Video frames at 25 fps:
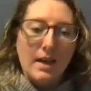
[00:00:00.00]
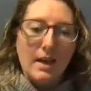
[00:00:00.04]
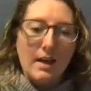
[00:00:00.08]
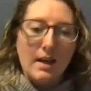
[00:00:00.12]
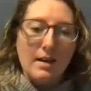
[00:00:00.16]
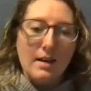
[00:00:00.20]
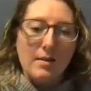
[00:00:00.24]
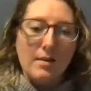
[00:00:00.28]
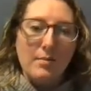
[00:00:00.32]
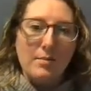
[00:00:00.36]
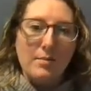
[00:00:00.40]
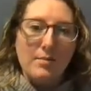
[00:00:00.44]

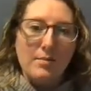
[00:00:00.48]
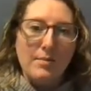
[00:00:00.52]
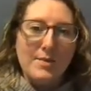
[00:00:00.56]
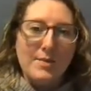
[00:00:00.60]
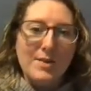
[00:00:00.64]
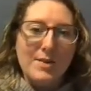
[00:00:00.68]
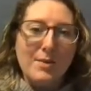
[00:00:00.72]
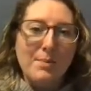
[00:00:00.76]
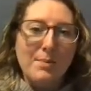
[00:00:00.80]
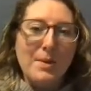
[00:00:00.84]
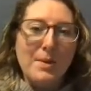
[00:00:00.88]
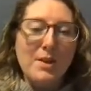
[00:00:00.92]

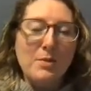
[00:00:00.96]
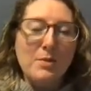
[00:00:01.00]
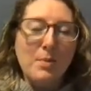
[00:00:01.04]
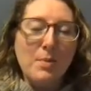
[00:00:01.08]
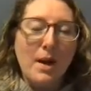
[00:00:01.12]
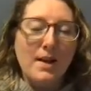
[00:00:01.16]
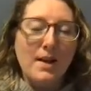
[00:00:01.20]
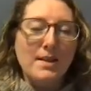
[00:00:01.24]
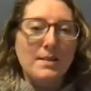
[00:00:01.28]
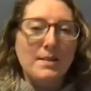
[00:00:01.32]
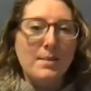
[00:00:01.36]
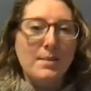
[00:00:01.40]
So pinch
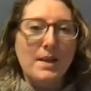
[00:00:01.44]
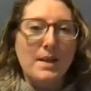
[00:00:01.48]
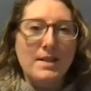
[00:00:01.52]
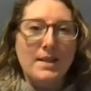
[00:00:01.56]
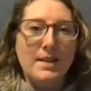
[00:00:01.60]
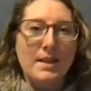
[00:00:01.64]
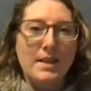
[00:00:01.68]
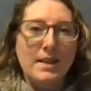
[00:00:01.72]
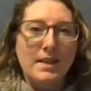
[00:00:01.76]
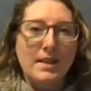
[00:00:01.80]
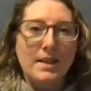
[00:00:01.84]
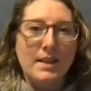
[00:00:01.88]
pot is
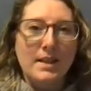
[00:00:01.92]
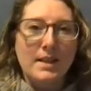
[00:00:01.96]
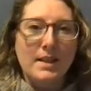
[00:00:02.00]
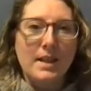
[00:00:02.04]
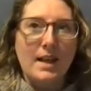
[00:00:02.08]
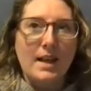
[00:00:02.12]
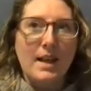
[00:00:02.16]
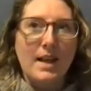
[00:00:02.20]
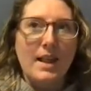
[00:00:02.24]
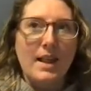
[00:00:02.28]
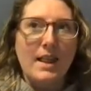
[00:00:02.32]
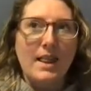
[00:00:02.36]

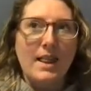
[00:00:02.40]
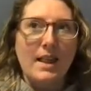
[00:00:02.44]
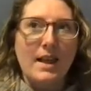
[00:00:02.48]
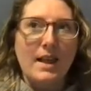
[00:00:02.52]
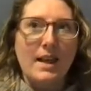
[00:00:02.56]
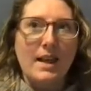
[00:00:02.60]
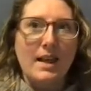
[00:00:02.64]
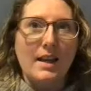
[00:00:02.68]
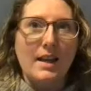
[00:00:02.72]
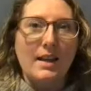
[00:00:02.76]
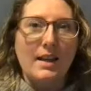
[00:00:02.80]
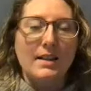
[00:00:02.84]
basically
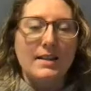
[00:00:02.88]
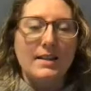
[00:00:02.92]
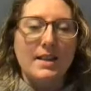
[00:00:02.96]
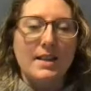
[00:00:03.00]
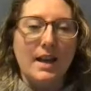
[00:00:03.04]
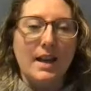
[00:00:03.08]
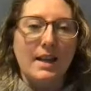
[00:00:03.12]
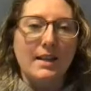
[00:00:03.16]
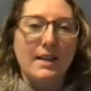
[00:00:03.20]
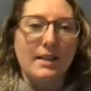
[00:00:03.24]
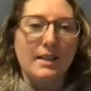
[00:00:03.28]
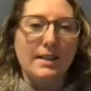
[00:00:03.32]
like a
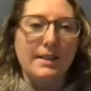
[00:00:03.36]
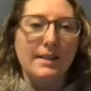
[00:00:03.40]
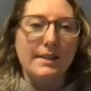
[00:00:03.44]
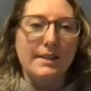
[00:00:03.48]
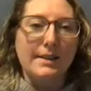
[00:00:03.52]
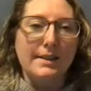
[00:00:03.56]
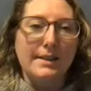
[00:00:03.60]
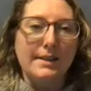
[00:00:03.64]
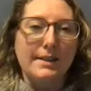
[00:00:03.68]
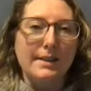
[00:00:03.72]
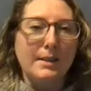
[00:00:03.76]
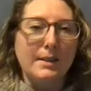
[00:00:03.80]

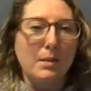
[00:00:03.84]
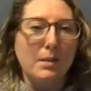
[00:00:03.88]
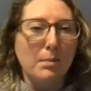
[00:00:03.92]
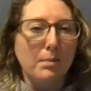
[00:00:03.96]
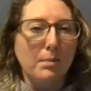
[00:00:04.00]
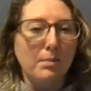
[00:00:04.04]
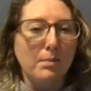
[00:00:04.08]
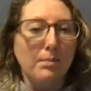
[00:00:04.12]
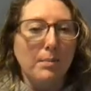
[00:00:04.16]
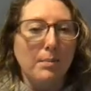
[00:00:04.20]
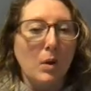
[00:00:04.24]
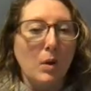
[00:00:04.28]
tiny little
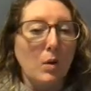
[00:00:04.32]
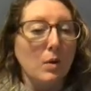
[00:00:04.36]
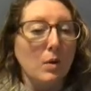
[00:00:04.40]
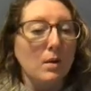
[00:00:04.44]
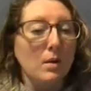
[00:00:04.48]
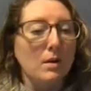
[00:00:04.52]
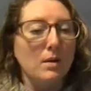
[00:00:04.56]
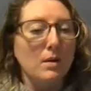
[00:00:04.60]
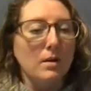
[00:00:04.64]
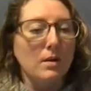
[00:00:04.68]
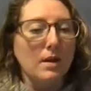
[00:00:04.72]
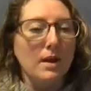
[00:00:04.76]

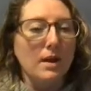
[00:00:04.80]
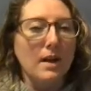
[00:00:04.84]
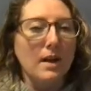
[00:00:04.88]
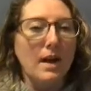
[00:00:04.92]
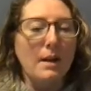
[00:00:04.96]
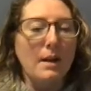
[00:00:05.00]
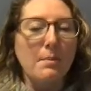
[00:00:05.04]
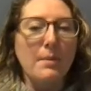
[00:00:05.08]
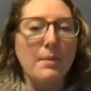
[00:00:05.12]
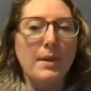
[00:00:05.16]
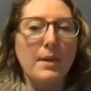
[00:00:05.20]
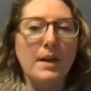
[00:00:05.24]
bowl or
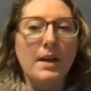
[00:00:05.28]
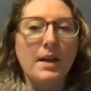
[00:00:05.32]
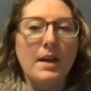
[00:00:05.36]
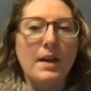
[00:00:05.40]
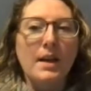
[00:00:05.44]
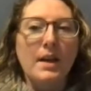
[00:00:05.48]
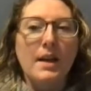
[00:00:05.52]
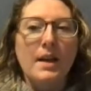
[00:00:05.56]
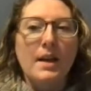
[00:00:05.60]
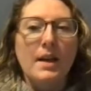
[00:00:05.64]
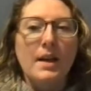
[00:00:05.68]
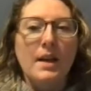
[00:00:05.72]
cup.
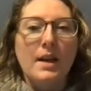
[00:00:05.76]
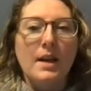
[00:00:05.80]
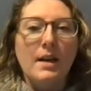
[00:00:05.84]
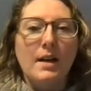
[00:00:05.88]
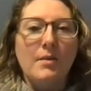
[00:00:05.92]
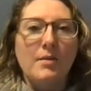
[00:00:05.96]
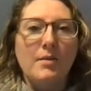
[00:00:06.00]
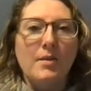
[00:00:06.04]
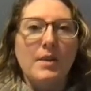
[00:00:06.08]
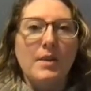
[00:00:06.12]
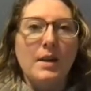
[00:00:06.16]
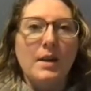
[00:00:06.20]

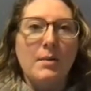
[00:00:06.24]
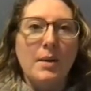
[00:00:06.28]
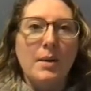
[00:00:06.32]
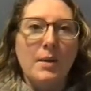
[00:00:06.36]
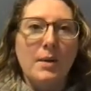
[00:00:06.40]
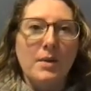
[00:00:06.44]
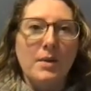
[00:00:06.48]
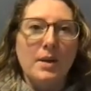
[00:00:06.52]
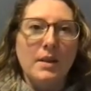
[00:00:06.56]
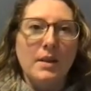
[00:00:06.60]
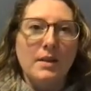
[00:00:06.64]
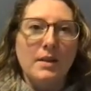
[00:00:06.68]
If you think
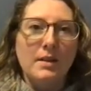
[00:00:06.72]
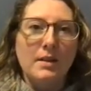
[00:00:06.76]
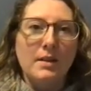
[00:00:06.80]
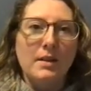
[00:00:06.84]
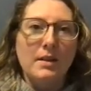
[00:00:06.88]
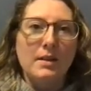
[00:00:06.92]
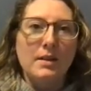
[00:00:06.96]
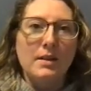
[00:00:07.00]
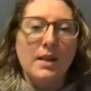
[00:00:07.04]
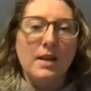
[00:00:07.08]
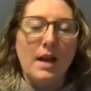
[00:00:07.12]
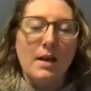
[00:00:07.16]
about the
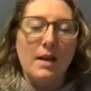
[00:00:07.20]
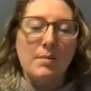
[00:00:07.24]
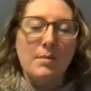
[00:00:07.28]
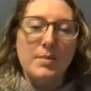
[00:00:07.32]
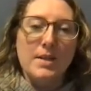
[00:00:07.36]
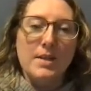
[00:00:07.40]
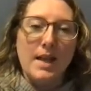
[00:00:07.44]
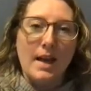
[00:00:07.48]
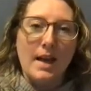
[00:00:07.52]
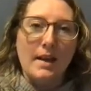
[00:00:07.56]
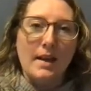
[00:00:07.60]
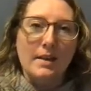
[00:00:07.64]
little
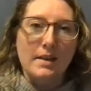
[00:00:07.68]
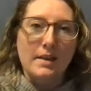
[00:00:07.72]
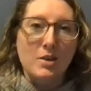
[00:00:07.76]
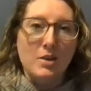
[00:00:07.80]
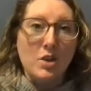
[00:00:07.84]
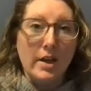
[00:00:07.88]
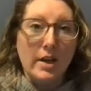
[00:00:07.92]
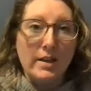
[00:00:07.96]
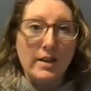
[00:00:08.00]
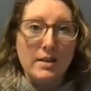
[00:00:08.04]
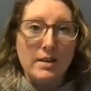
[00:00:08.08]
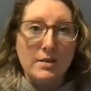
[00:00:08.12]
cups at the
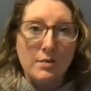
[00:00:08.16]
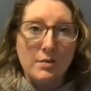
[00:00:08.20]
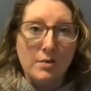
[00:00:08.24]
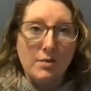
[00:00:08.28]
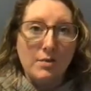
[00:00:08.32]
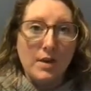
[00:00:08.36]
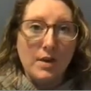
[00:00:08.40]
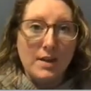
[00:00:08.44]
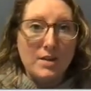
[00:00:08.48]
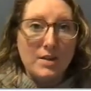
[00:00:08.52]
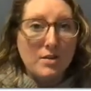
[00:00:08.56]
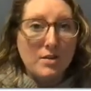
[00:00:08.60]
Chinese
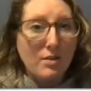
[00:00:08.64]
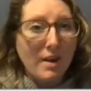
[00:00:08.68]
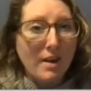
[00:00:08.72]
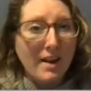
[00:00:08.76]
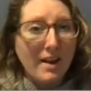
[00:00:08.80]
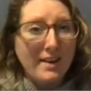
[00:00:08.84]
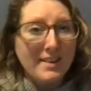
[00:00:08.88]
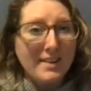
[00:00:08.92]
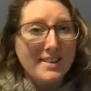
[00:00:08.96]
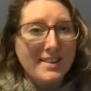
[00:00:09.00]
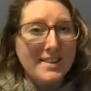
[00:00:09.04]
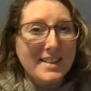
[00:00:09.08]
food
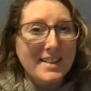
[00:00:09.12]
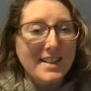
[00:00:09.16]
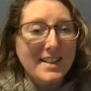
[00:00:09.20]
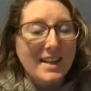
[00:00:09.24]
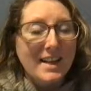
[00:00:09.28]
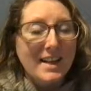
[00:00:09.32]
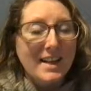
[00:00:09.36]
restaurant,